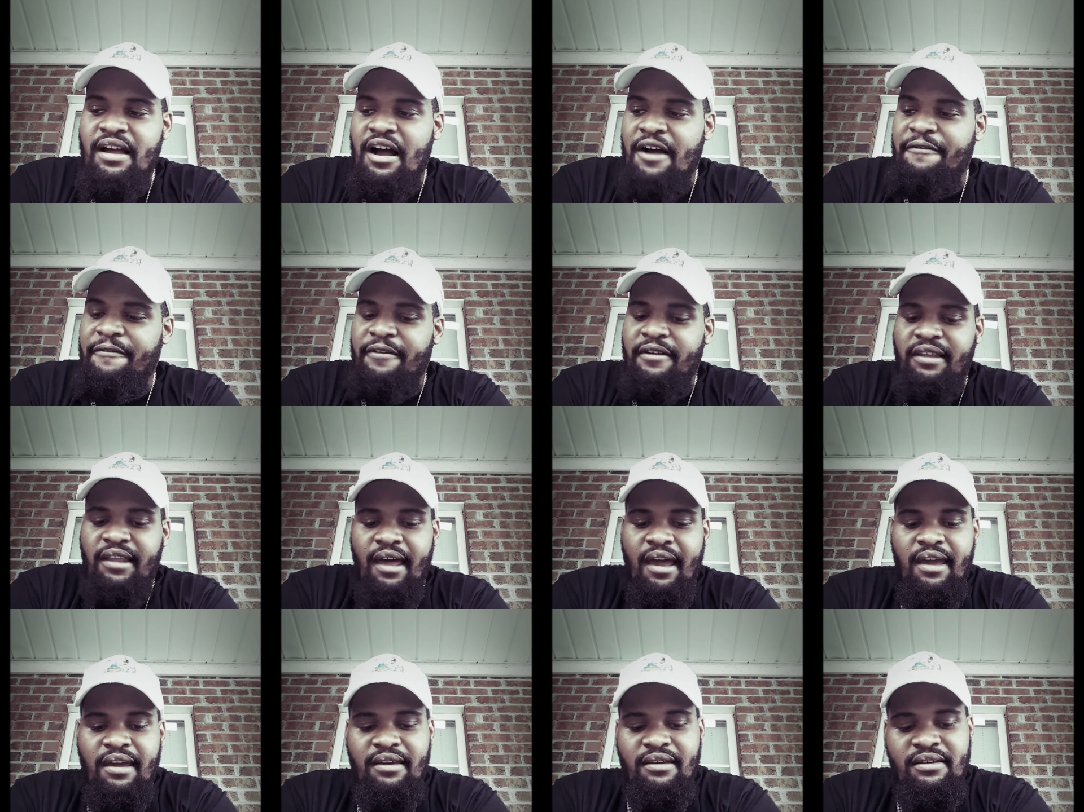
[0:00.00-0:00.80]
I feel
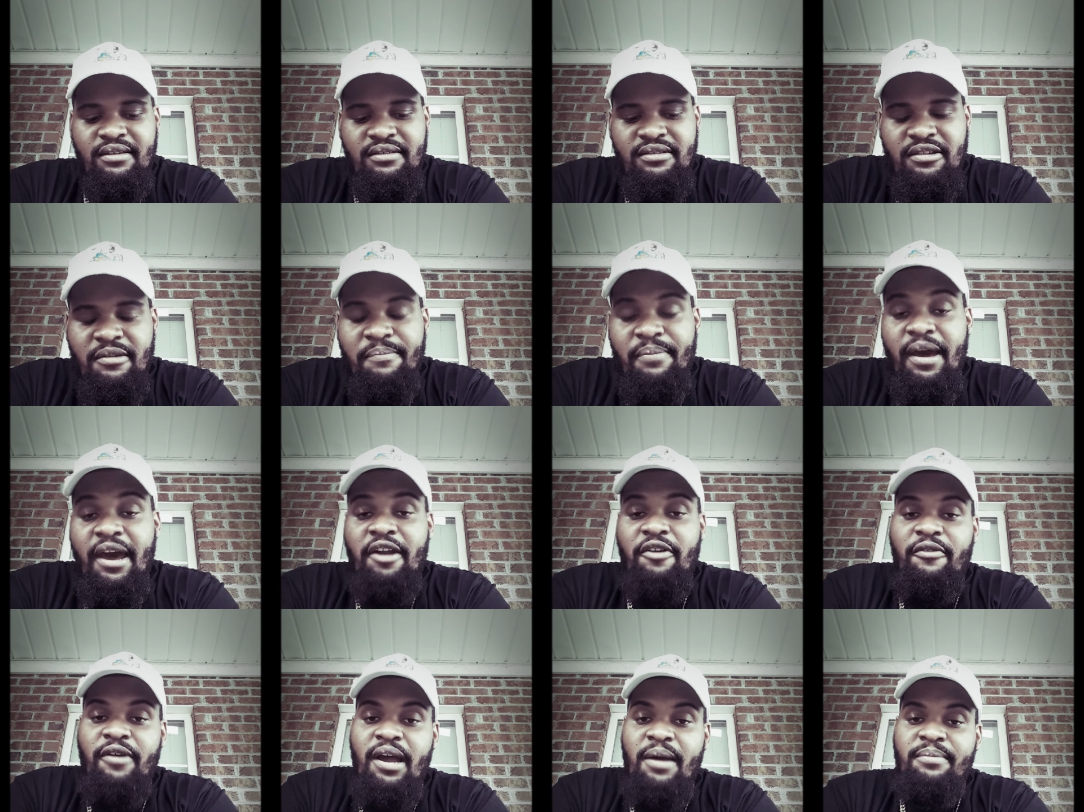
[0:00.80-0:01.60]
like the
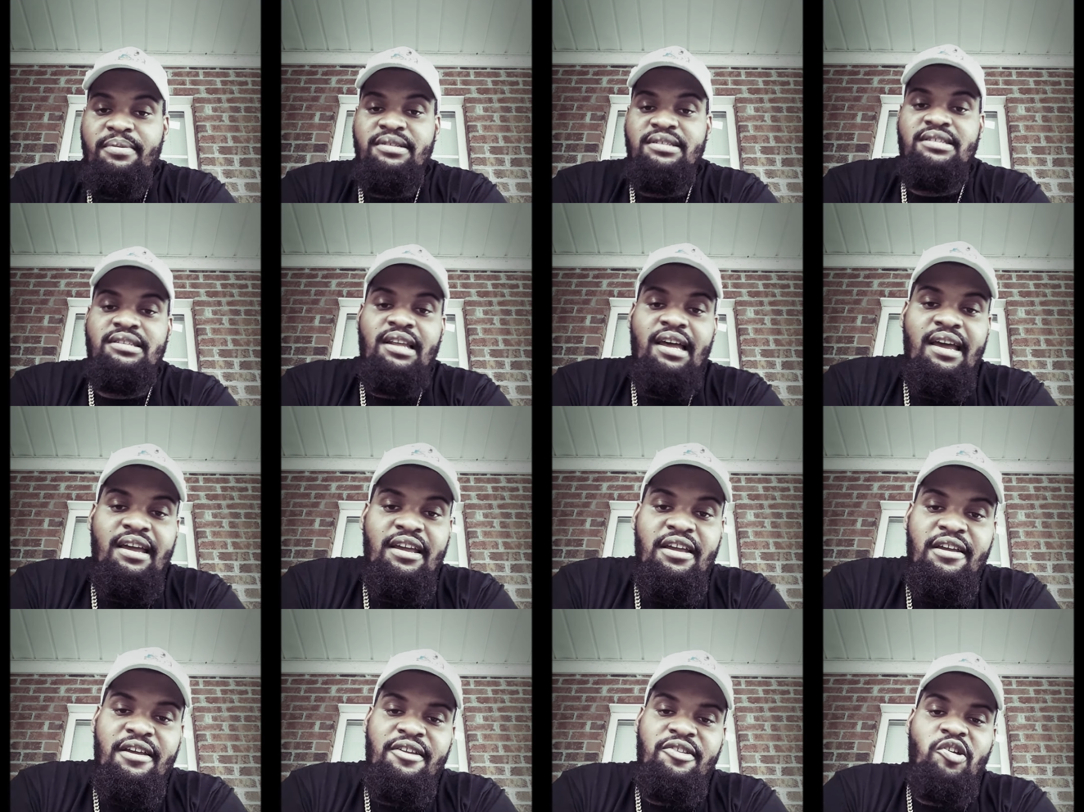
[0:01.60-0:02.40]
battle rappers
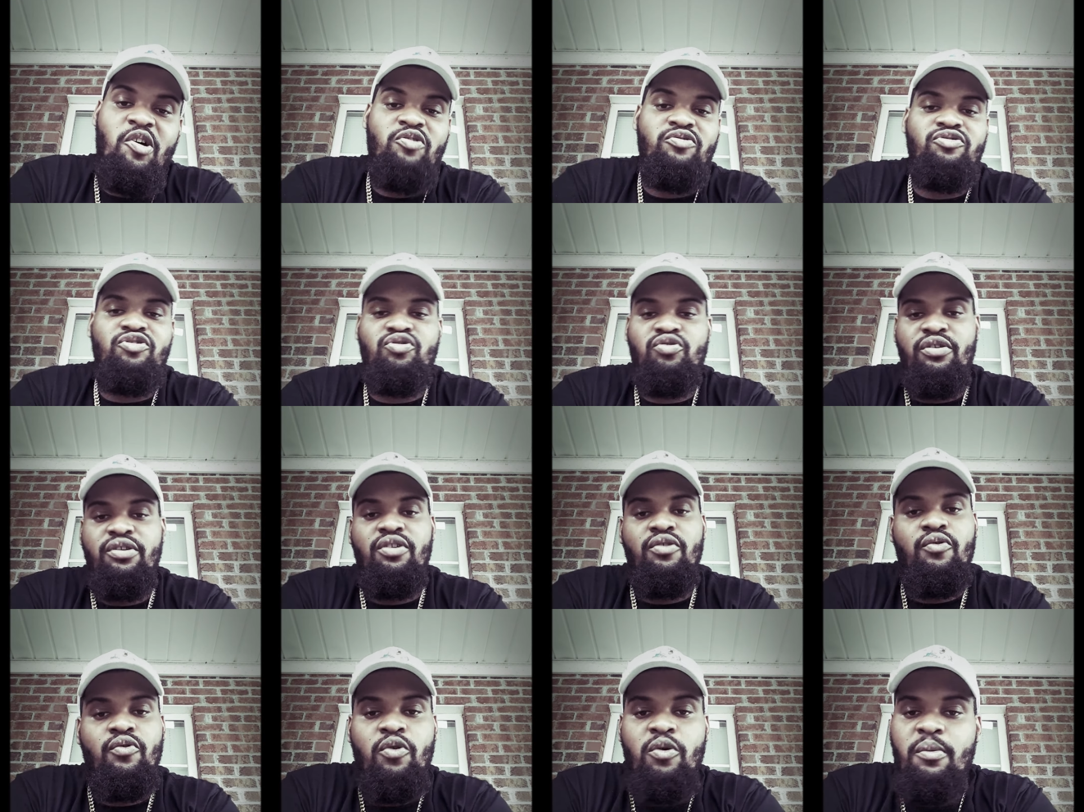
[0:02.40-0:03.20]
like don't
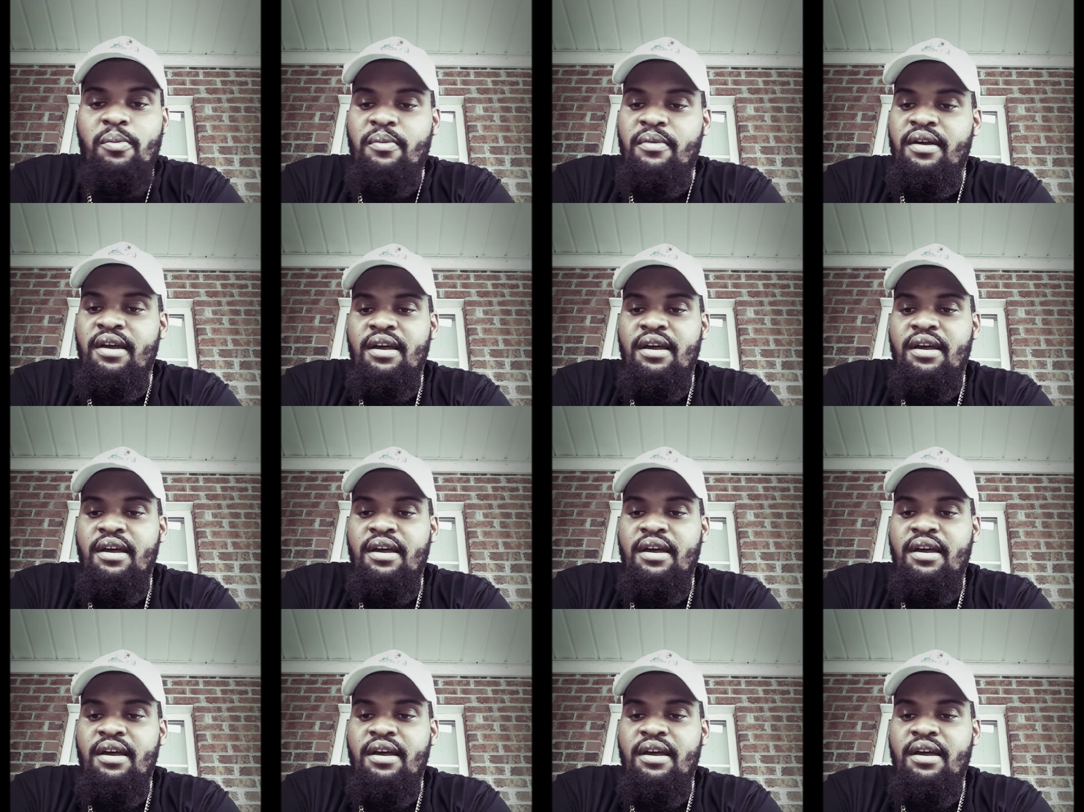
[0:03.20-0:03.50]
join a group